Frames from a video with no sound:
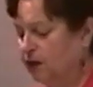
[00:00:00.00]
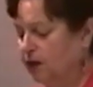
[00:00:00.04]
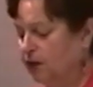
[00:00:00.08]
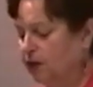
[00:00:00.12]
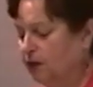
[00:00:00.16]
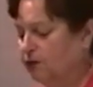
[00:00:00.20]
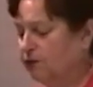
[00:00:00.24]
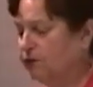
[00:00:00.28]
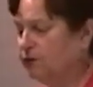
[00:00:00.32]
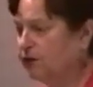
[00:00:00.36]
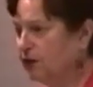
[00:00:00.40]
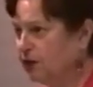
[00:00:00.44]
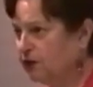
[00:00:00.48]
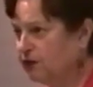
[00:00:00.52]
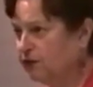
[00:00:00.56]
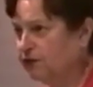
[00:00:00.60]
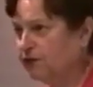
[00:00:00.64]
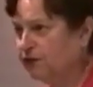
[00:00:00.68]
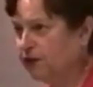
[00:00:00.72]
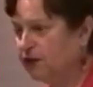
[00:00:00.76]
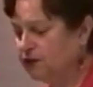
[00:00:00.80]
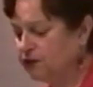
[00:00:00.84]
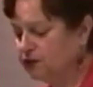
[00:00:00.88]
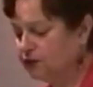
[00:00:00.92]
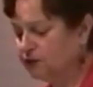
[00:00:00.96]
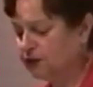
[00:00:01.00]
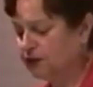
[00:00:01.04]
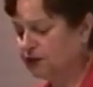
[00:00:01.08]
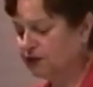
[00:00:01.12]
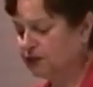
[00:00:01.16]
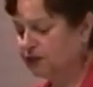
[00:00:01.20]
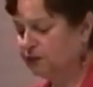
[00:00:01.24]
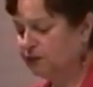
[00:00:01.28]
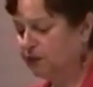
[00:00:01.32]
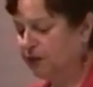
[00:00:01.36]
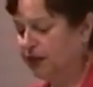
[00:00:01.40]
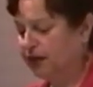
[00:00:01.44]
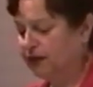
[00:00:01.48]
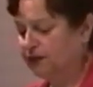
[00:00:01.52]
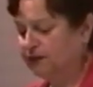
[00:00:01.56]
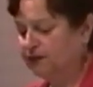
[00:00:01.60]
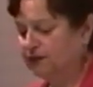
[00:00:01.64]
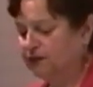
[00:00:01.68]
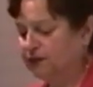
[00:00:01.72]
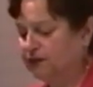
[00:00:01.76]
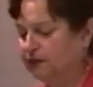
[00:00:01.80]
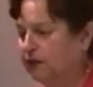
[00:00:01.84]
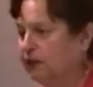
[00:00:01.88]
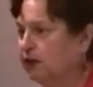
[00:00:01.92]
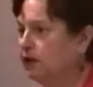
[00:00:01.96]
who dare to venture into space,
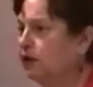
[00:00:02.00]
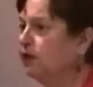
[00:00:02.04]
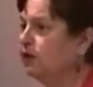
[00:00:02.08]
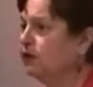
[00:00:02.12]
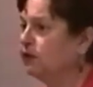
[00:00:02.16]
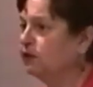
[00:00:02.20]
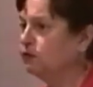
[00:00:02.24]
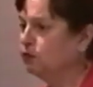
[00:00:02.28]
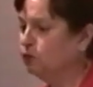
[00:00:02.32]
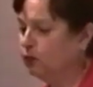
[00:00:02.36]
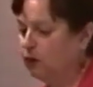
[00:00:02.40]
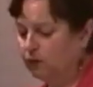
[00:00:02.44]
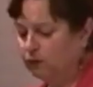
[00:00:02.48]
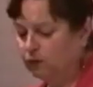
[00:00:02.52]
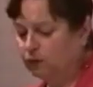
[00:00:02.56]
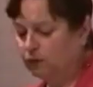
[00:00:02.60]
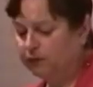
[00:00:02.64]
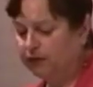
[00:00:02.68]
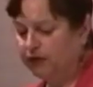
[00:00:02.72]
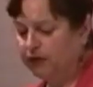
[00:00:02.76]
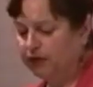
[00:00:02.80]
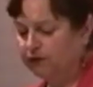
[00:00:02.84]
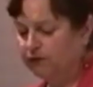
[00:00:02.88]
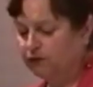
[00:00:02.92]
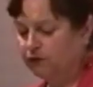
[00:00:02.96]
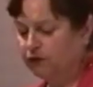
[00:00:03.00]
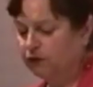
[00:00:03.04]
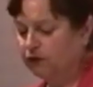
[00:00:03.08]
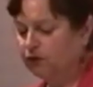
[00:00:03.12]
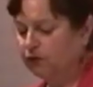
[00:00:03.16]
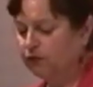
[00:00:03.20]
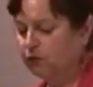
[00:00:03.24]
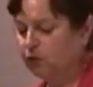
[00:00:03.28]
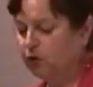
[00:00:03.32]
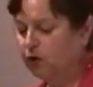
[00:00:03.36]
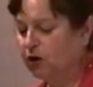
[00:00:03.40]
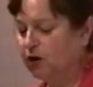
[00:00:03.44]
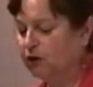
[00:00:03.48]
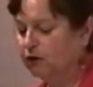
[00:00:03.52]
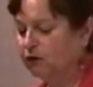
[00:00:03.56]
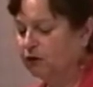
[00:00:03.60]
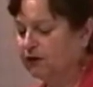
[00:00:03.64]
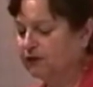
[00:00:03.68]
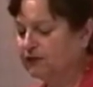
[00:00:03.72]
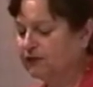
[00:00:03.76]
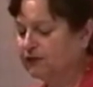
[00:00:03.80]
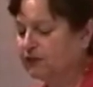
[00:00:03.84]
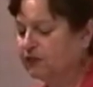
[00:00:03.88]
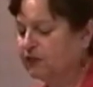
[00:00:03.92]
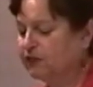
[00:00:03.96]
is what will make further
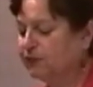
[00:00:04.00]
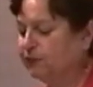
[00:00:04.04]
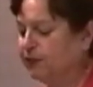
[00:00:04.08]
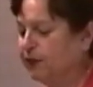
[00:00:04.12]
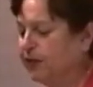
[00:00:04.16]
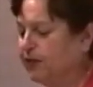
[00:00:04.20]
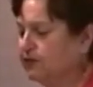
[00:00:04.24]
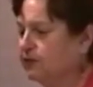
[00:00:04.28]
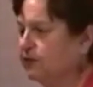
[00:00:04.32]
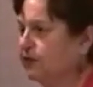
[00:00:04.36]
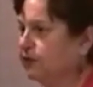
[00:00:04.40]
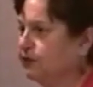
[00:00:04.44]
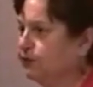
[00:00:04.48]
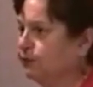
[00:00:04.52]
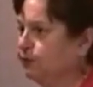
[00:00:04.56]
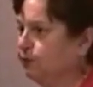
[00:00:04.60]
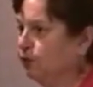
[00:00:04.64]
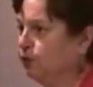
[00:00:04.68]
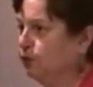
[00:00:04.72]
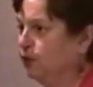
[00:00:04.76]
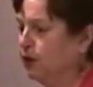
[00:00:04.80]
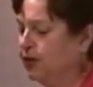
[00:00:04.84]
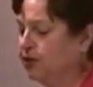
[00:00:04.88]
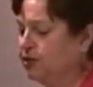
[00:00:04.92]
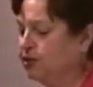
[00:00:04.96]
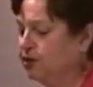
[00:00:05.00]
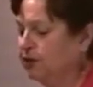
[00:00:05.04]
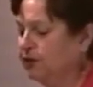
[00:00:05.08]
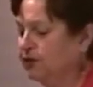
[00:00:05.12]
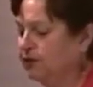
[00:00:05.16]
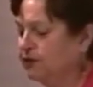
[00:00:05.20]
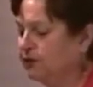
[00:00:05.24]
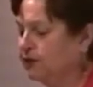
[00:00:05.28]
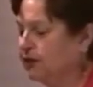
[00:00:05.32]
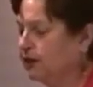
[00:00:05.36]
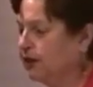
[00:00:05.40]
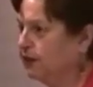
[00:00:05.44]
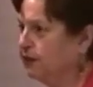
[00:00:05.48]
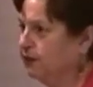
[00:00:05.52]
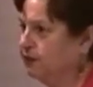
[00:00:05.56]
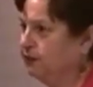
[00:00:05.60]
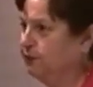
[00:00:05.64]
progress in space exploration and science